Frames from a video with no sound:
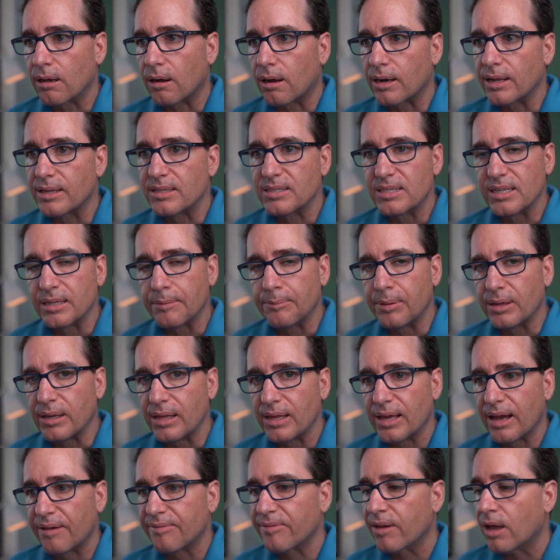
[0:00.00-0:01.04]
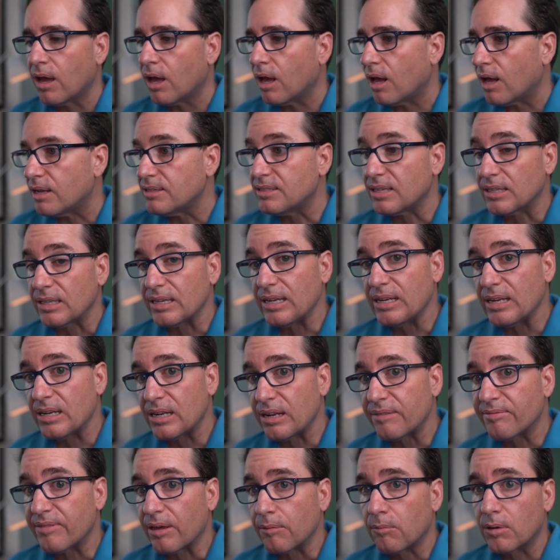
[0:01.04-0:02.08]
on it, see the PDF, delete it
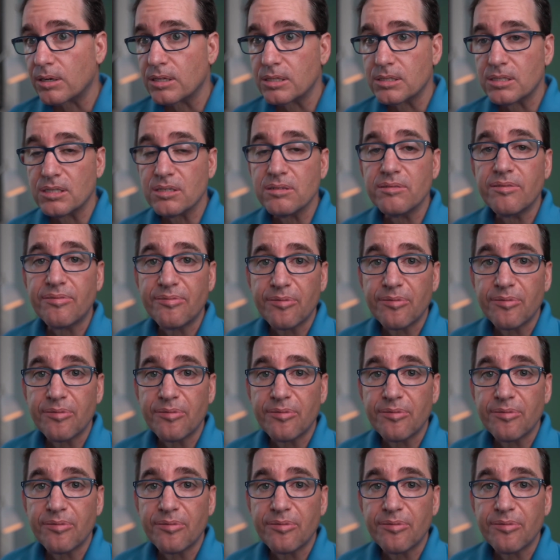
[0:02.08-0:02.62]
if they wanted to,